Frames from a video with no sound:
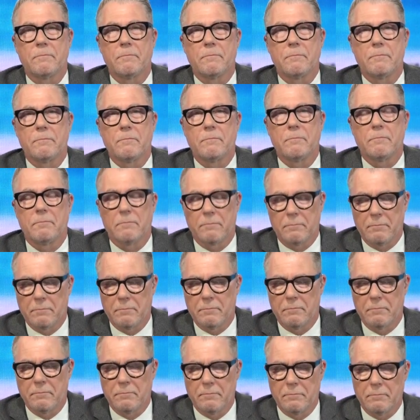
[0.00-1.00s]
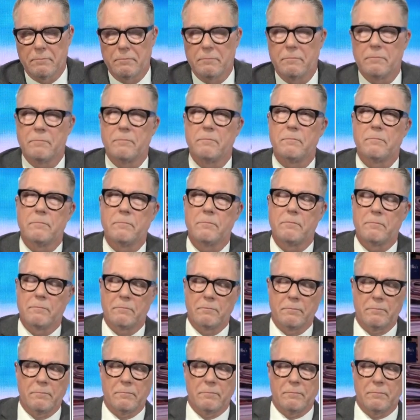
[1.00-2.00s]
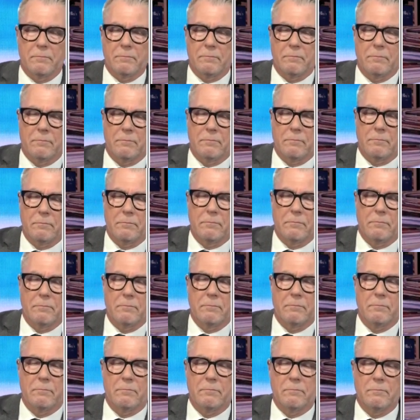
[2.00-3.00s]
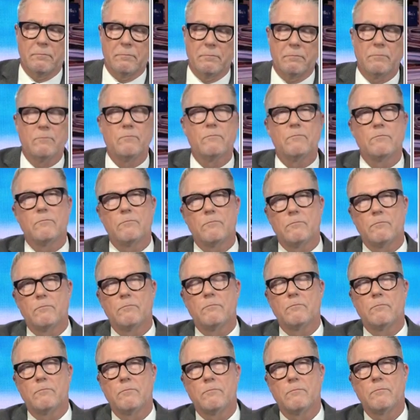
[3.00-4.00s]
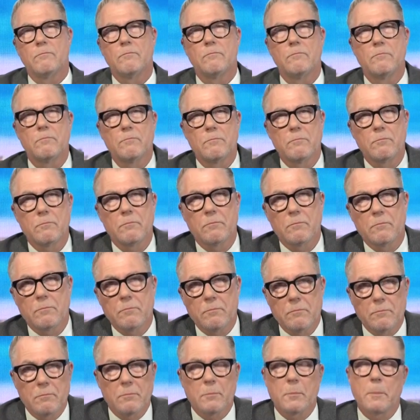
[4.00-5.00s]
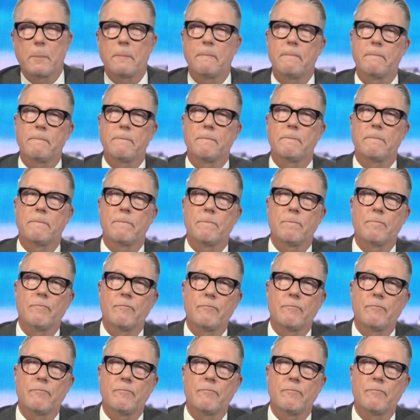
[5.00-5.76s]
No words are spoken by the person on screen.